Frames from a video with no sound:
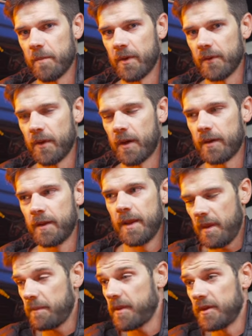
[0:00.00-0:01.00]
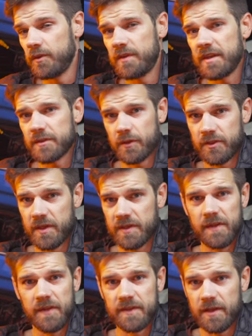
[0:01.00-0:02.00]
to build on. Maybe the new diesel is
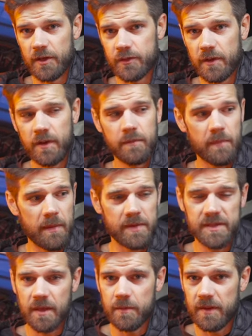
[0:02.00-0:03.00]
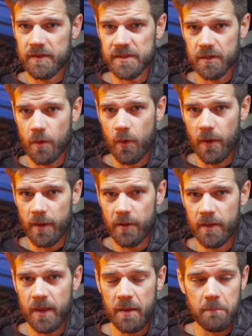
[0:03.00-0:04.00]
just in the Tundra. Maybe it's going to be in the Sequoia.
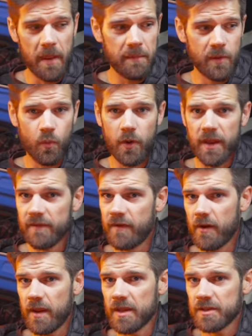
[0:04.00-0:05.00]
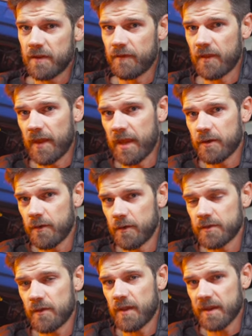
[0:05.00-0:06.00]
Maybe we'll get a variation of the Land
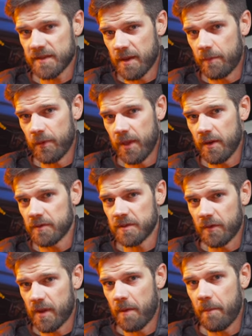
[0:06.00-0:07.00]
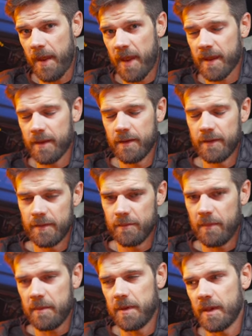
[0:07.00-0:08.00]
Cruiser in the next couple of years. It'll come back.
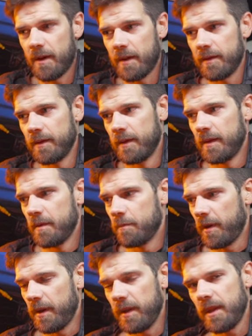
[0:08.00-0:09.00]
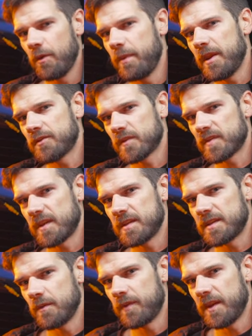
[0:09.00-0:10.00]
Maybe not. But it'll be interesting to
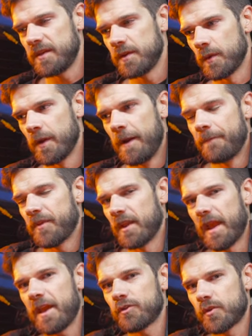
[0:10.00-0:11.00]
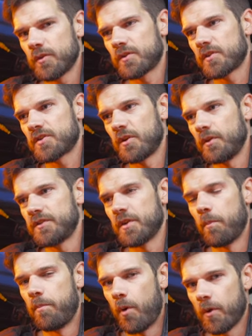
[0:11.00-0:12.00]
see what they do. The Land Cruiser sold so
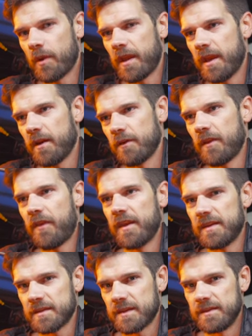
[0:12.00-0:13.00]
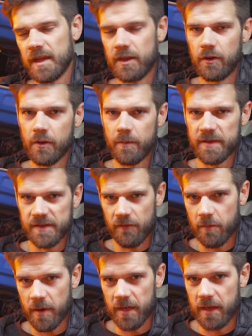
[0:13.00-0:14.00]
poorly here that they discontinued them, as
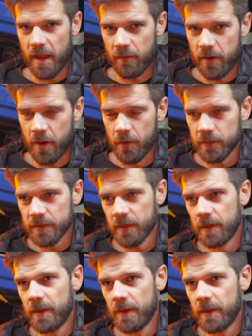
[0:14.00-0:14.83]
everybody now knows.